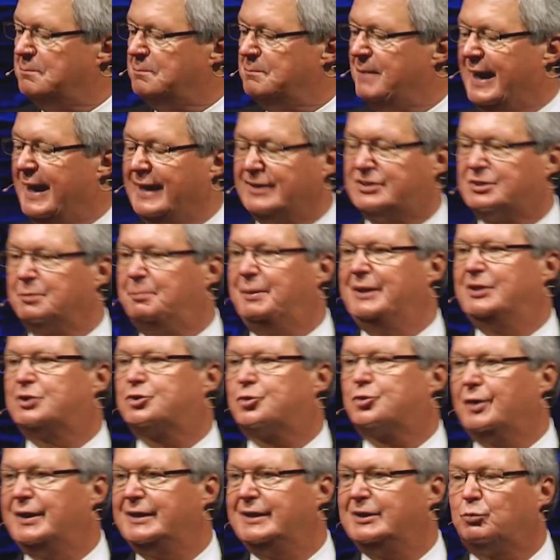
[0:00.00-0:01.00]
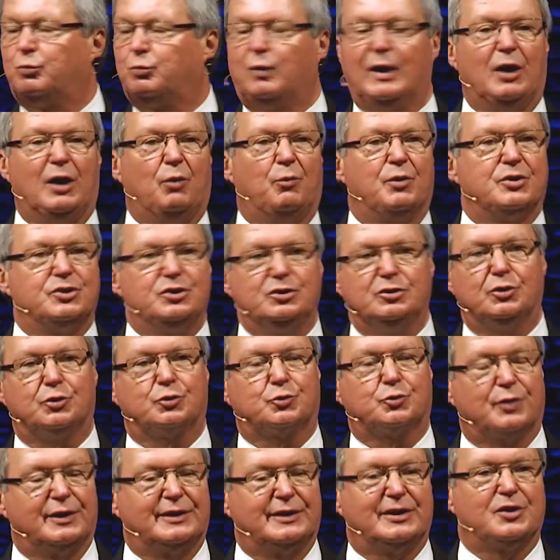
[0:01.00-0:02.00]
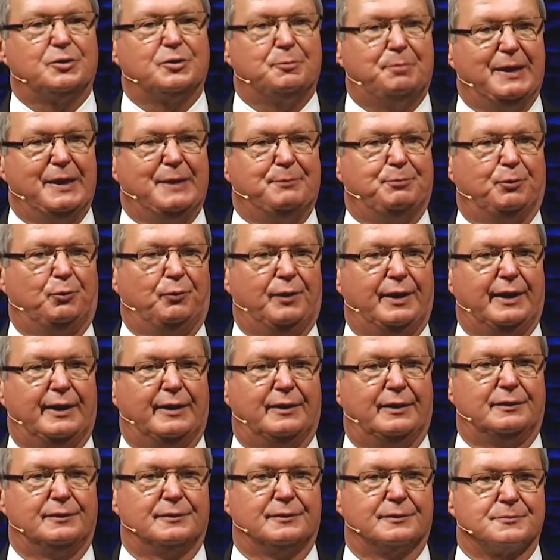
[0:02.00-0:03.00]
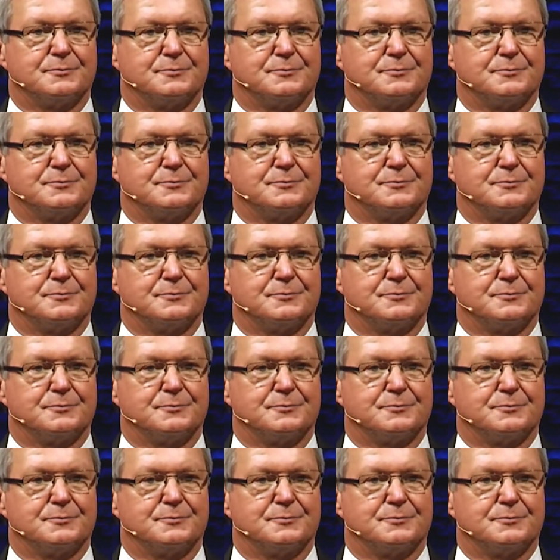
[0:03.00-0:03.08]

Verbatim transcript: mate to be treated well when you don't treat other people well?